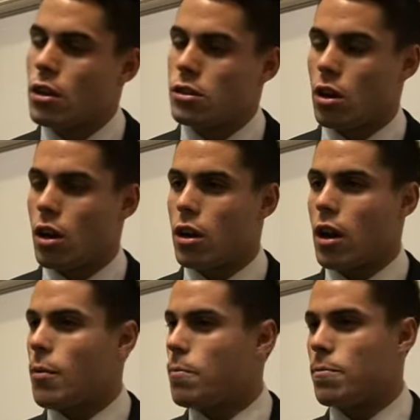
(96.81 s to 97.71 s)

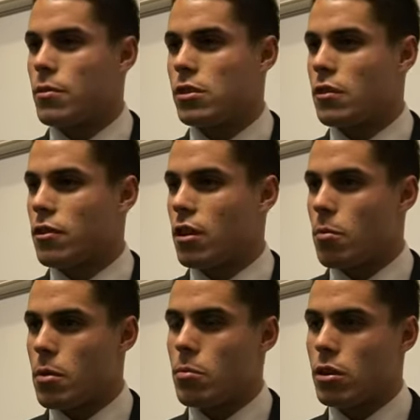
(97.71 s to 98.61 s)
It's definitely
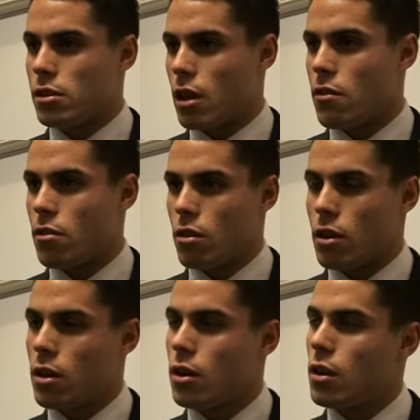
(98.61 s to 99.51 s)
a memory to savour,
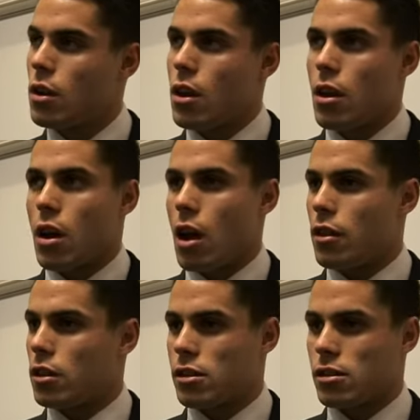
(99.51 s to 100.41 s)
and I
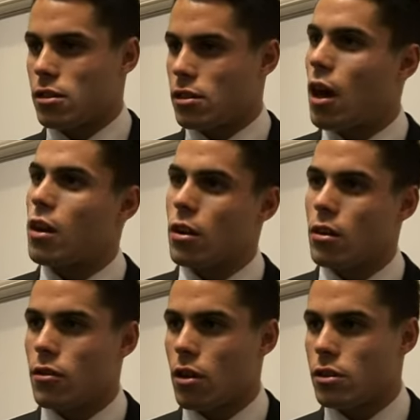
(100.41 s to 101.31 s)
think it's just the start for our